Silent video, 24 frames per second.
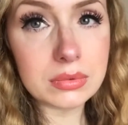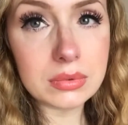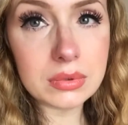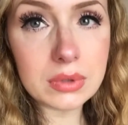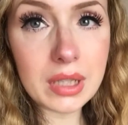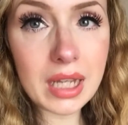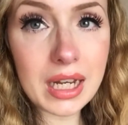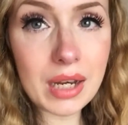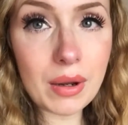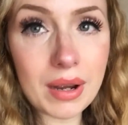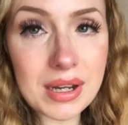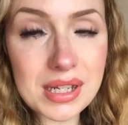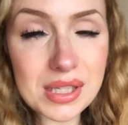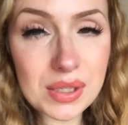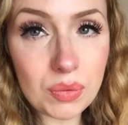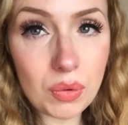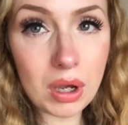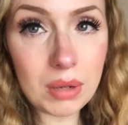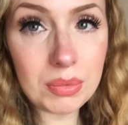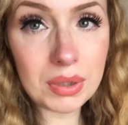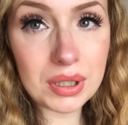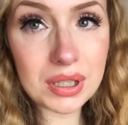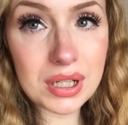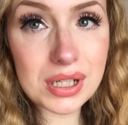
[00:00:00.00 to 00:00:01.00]
anyway, so what
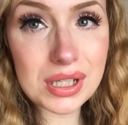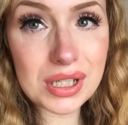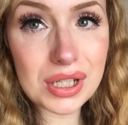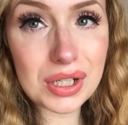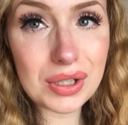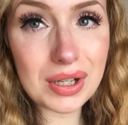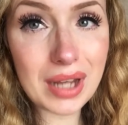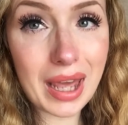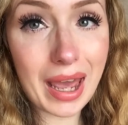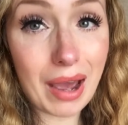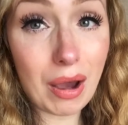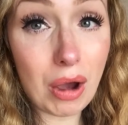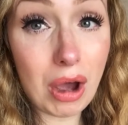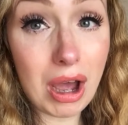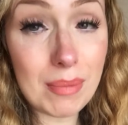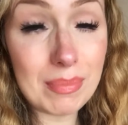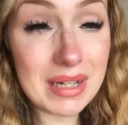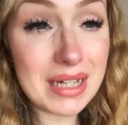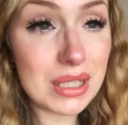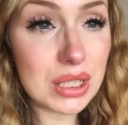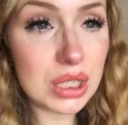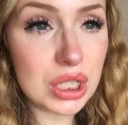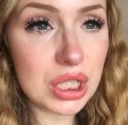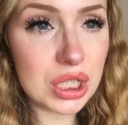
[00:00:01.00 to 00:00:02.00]
I'm going to do now, I'm
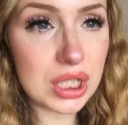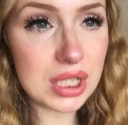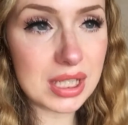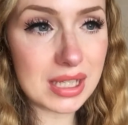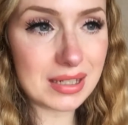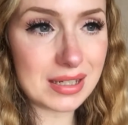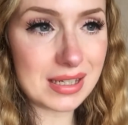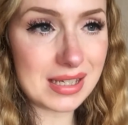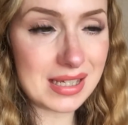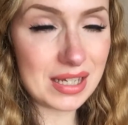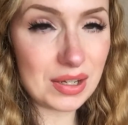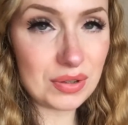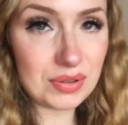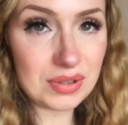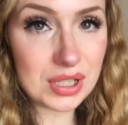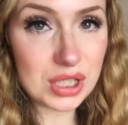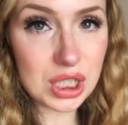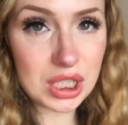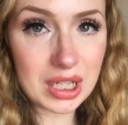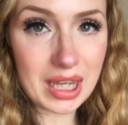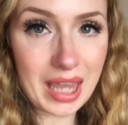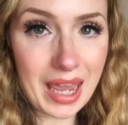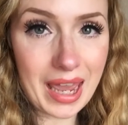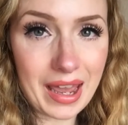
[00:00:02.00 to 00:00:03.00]
literally just going to sit on
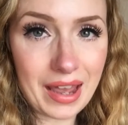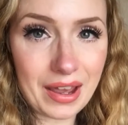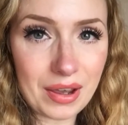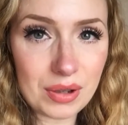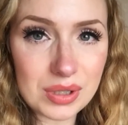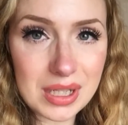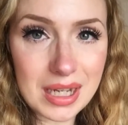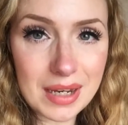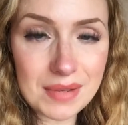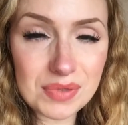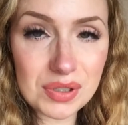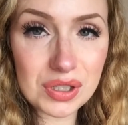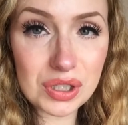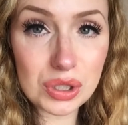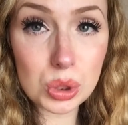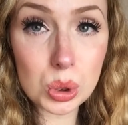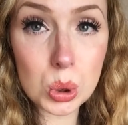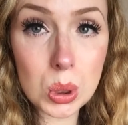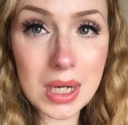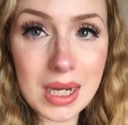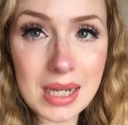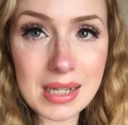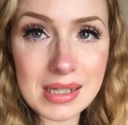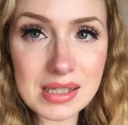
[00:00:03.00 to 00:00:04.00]
the couch, have some
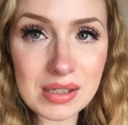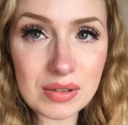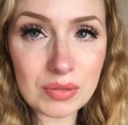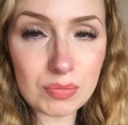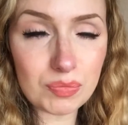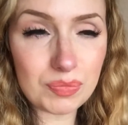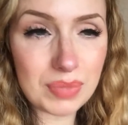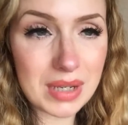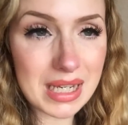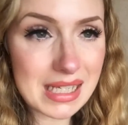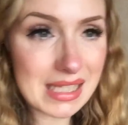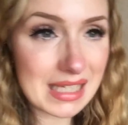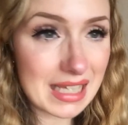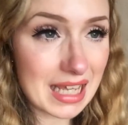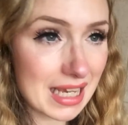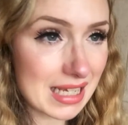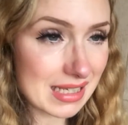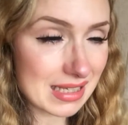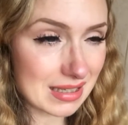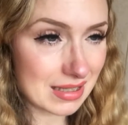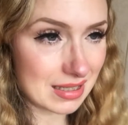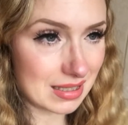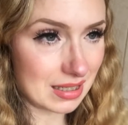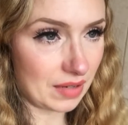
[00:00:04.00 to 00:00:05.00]
drinks and biscuits
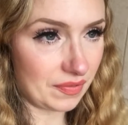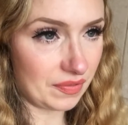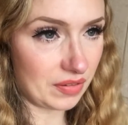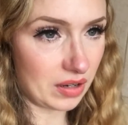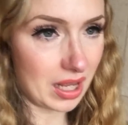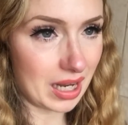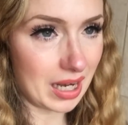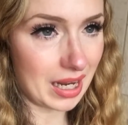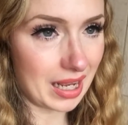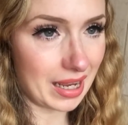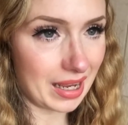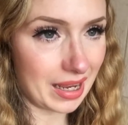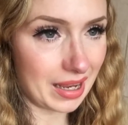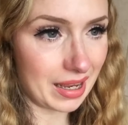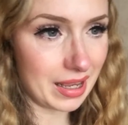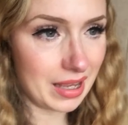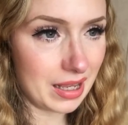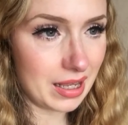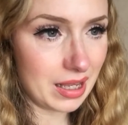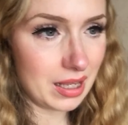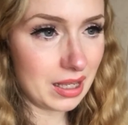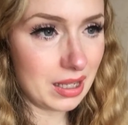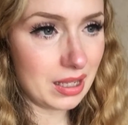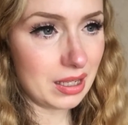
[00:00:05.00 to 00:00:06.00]
and stuff like that
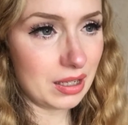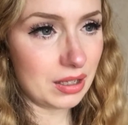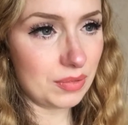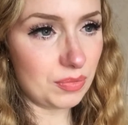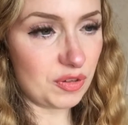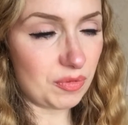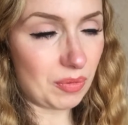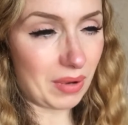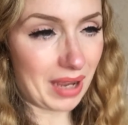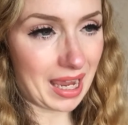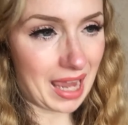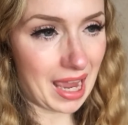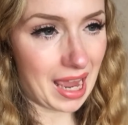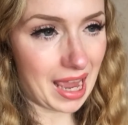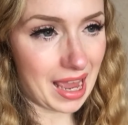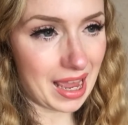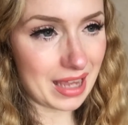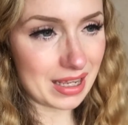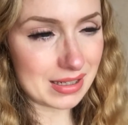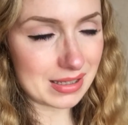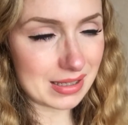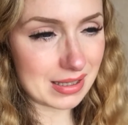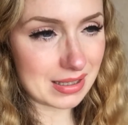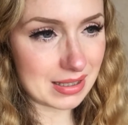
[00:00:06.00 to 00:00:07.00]
with my
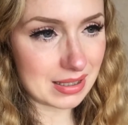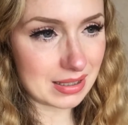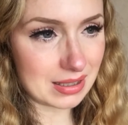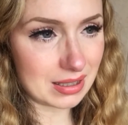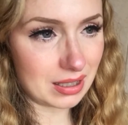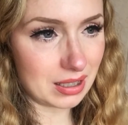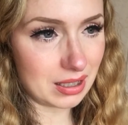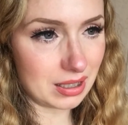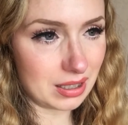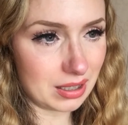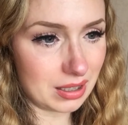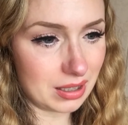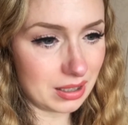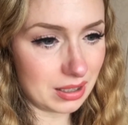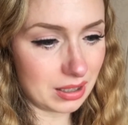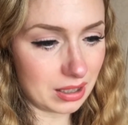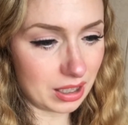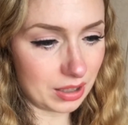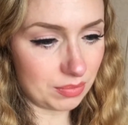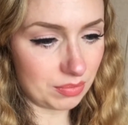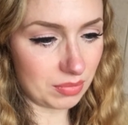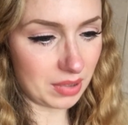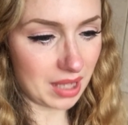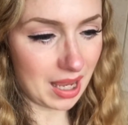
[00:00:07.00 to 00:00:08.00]
cats,
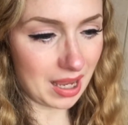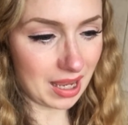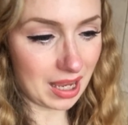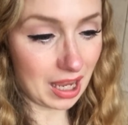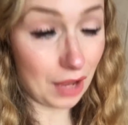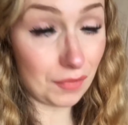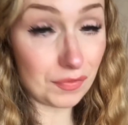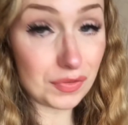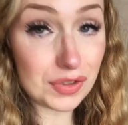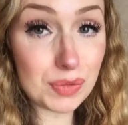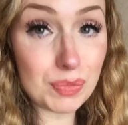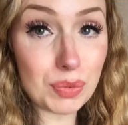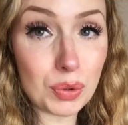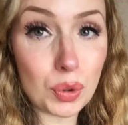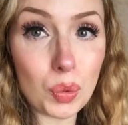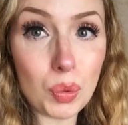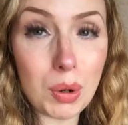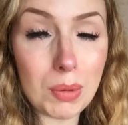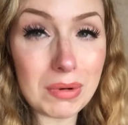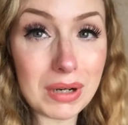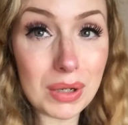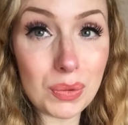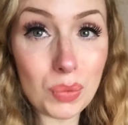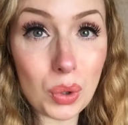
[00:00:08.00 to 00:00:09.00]
um, get comfortable,
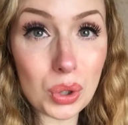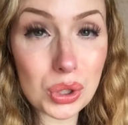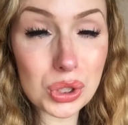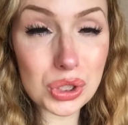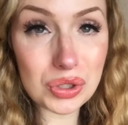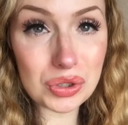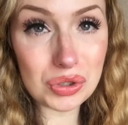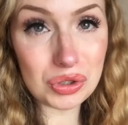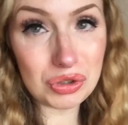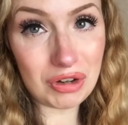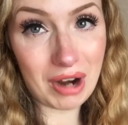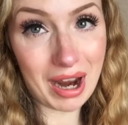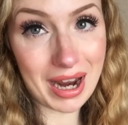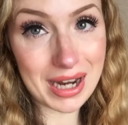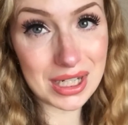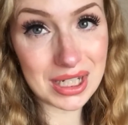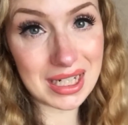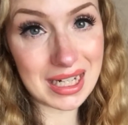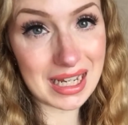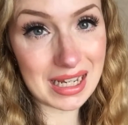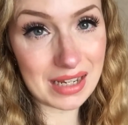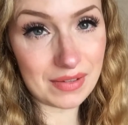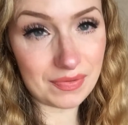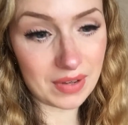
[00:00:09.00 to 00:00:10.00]
probably watch some trash
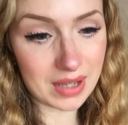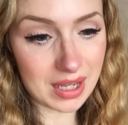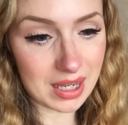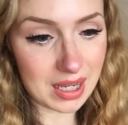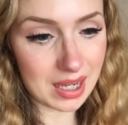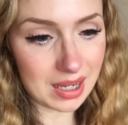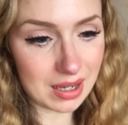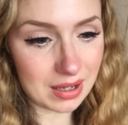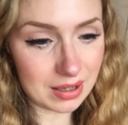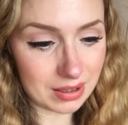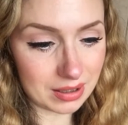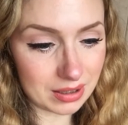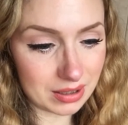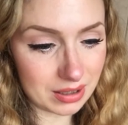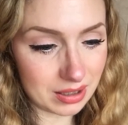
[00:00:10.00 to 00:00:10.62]
T V,